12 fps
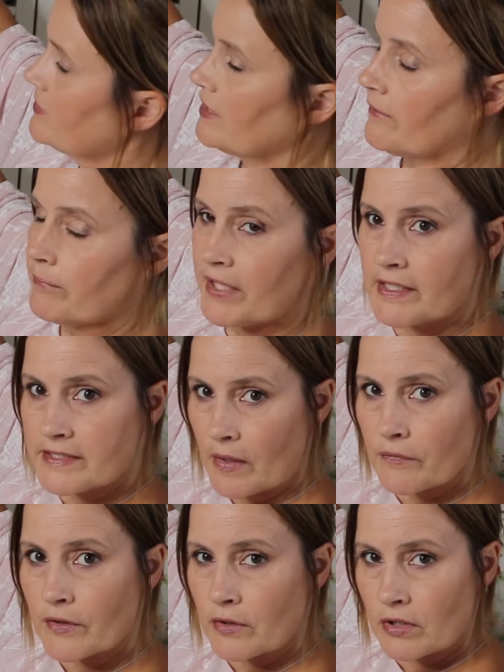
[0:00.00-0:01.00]
obviously I picked
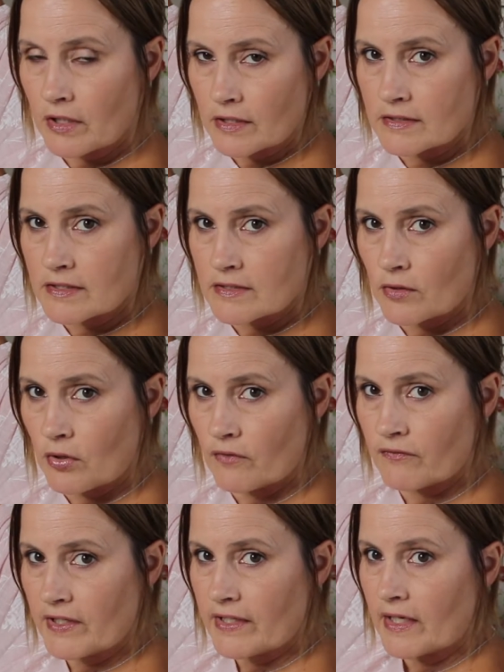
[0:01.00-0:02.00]
out the colours,
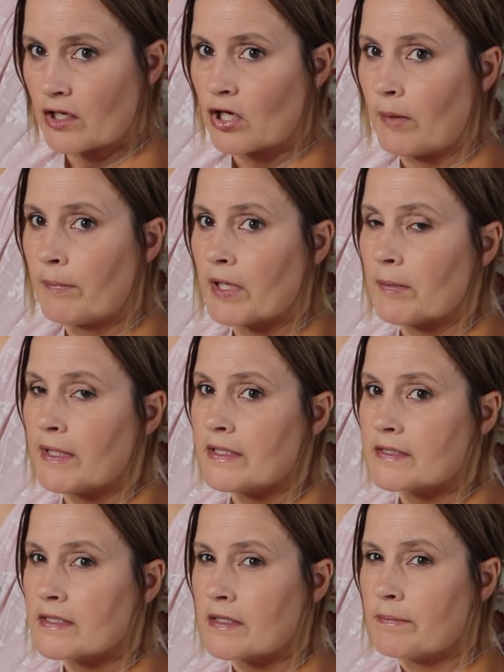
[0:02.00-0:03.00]
hopefully, that
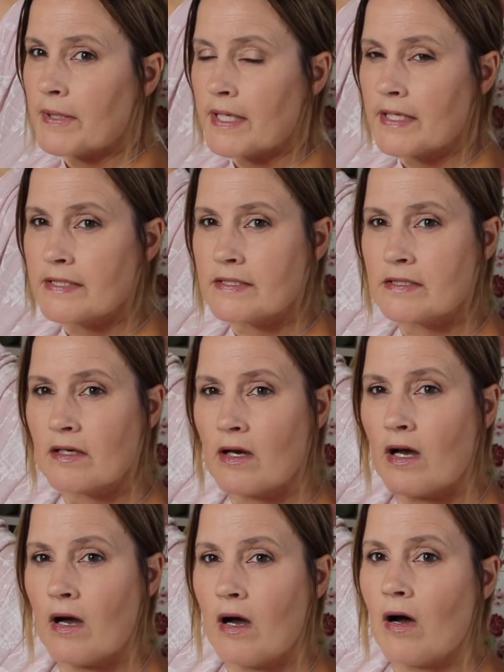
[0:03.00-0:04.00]
complement the base
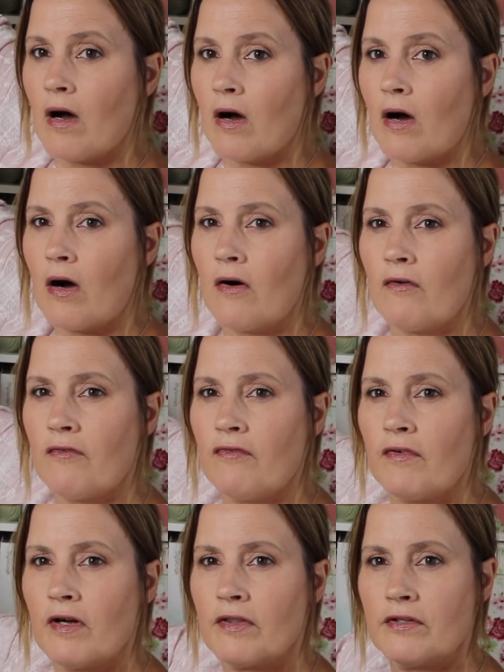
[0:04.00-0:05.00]

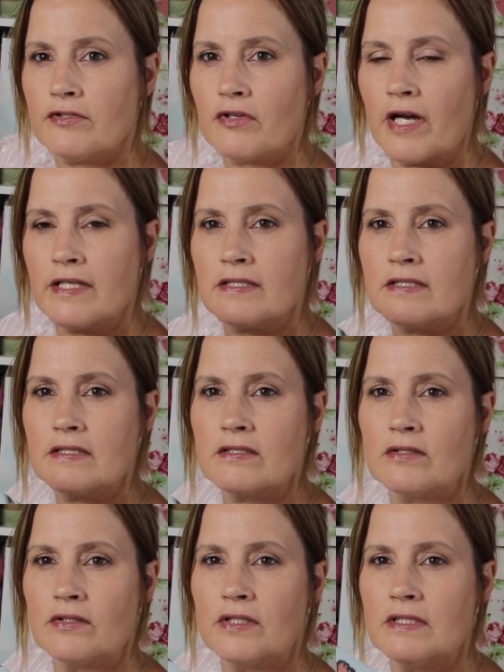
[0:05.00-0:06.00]
of the dress.
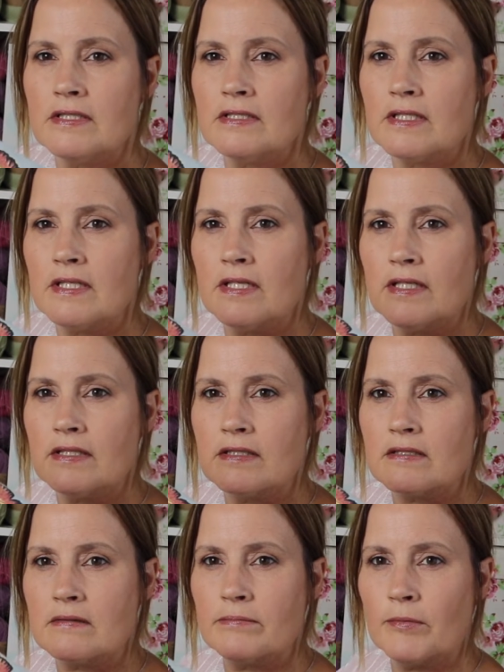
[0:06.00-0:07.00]
So you can see
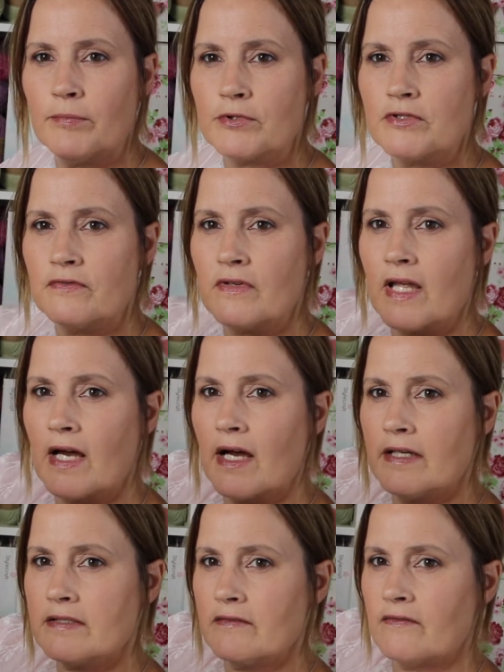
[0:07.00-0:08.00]
it's got
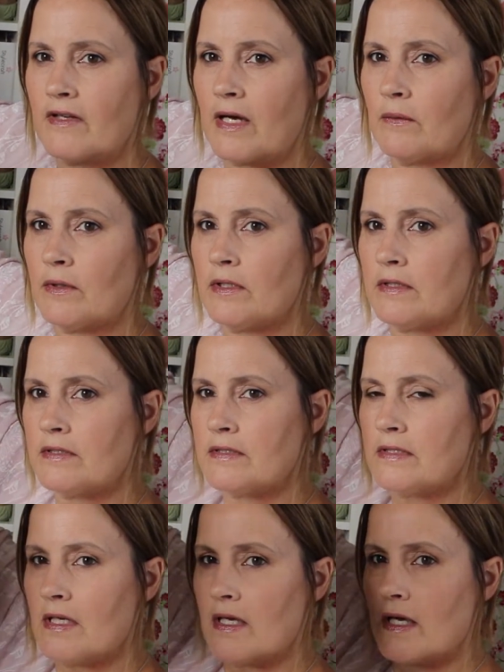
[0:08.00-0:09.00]
butterflies and
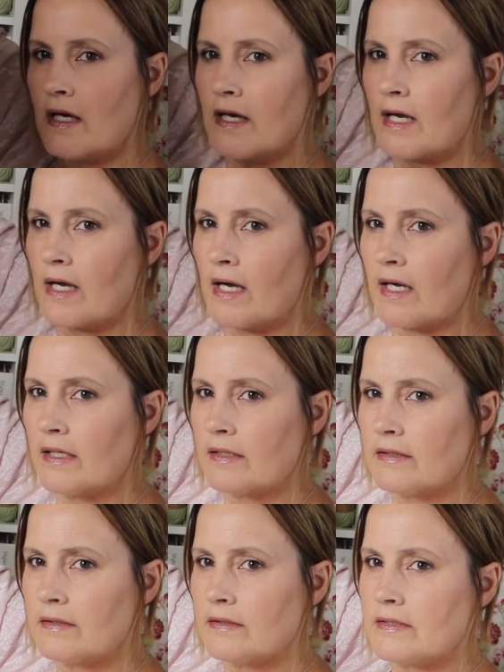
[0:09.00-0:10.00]
flowers,
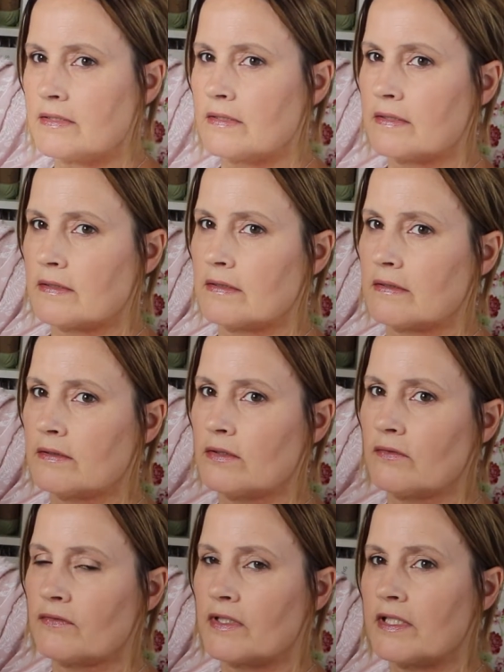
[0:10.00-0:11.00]
and
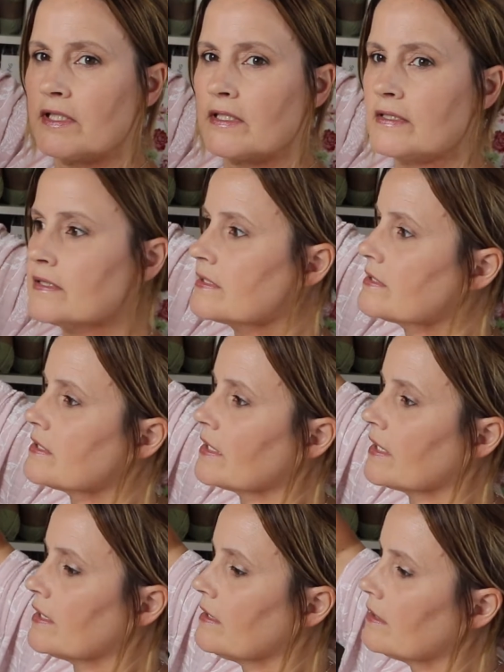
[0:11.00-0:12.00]
hopefully you can
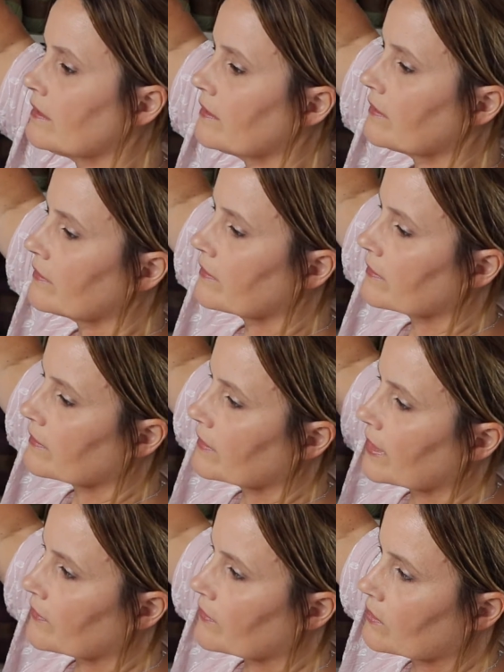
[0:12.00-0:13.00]
see
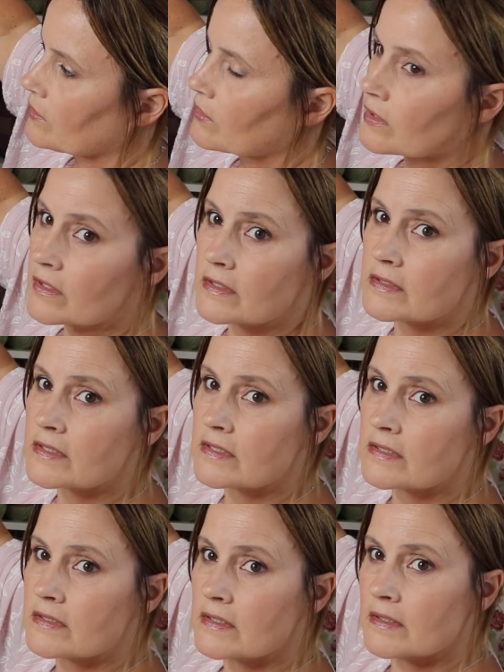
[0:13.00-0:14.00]
that the
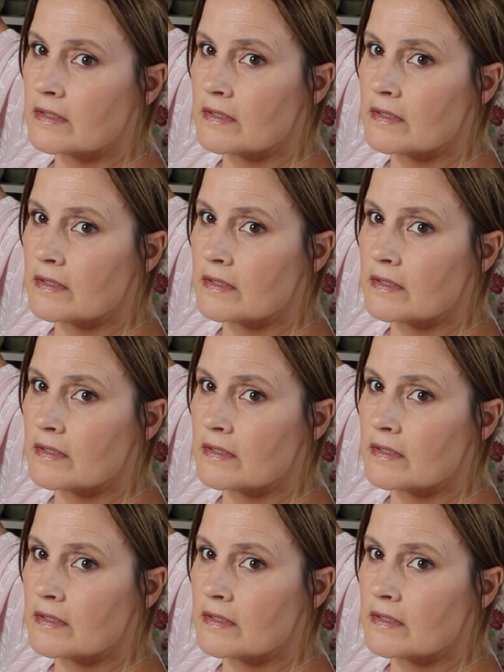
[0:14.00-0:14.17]
colours